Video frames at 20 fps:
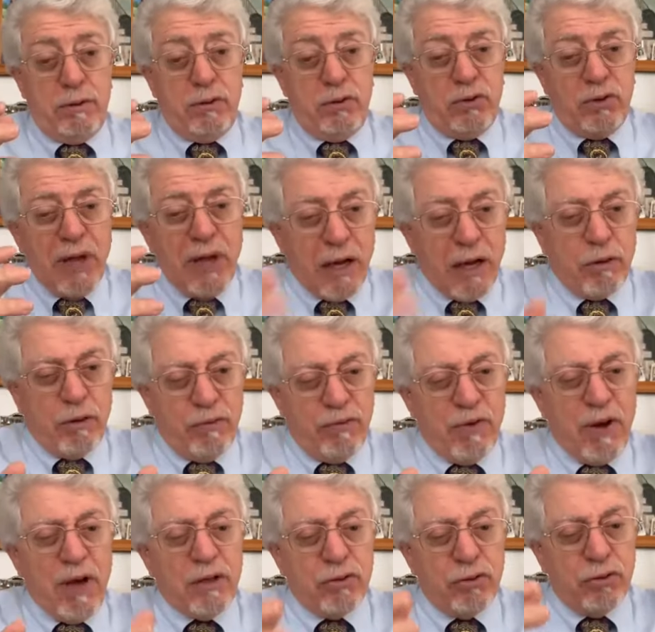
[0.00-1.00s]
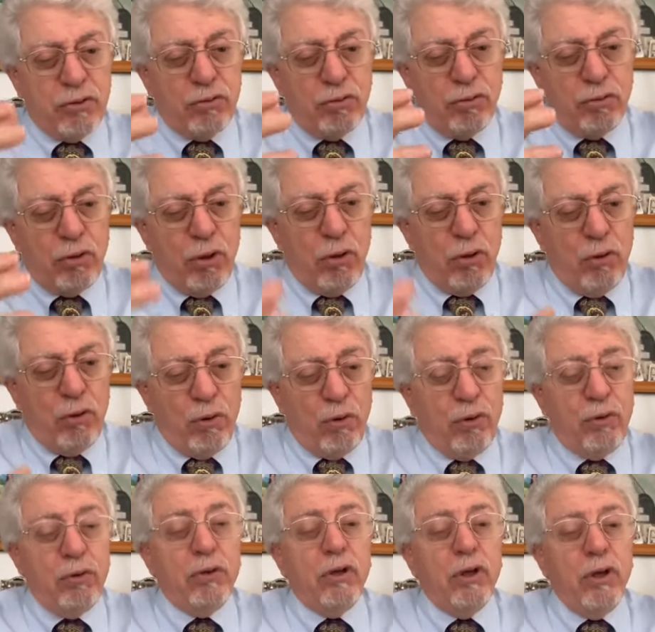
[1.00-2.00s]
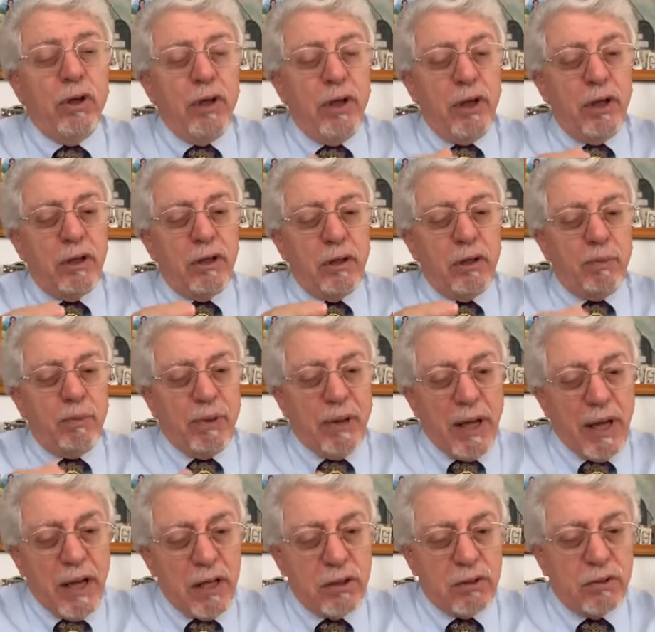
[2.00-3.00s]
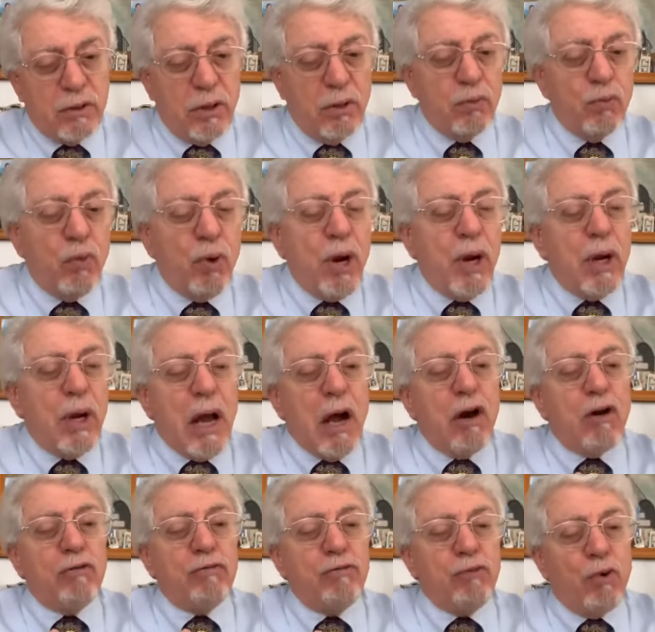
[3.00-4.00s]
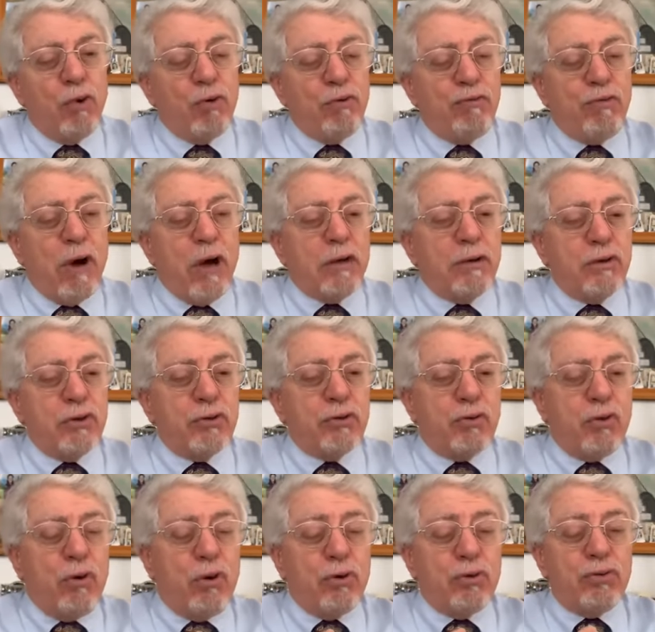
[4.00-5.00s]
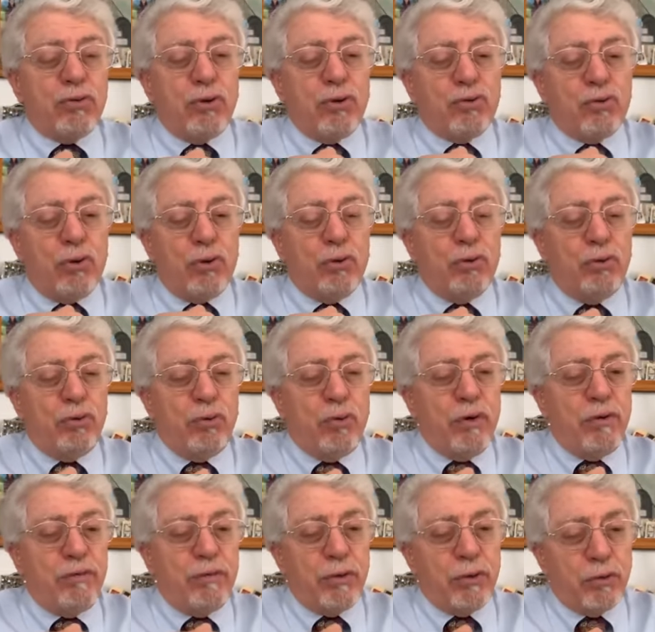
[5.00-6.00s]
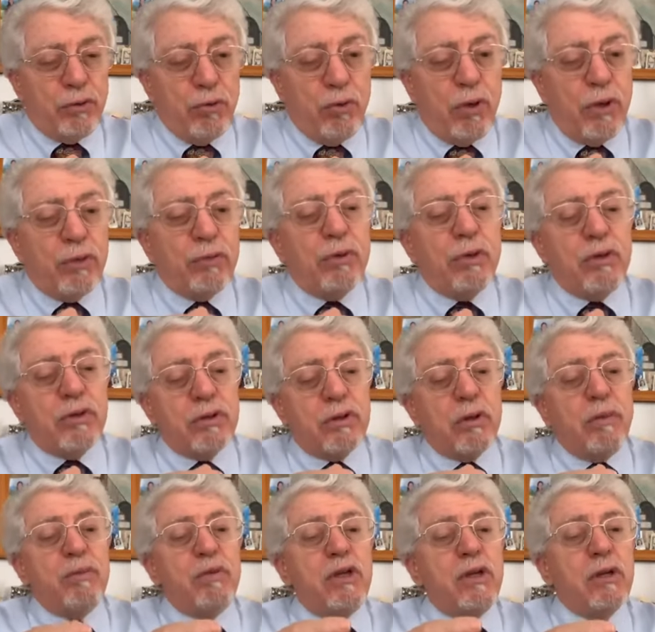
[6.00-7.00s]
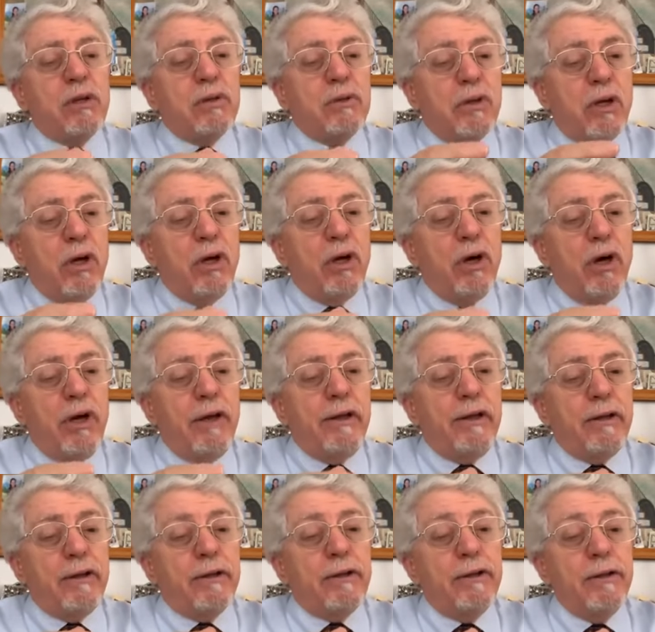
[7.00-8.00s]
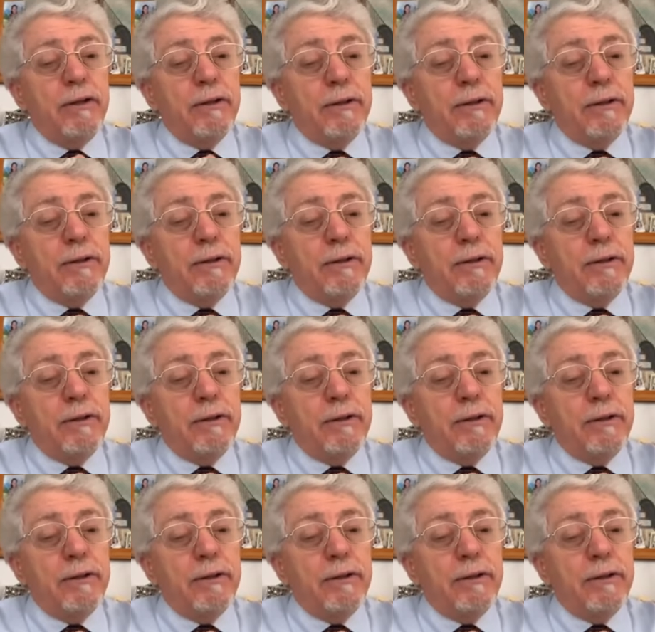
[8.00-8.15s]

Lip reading: sacrifices to the Lord in the place that when our forefathers crossed the Jordan River 200 and some years earlier,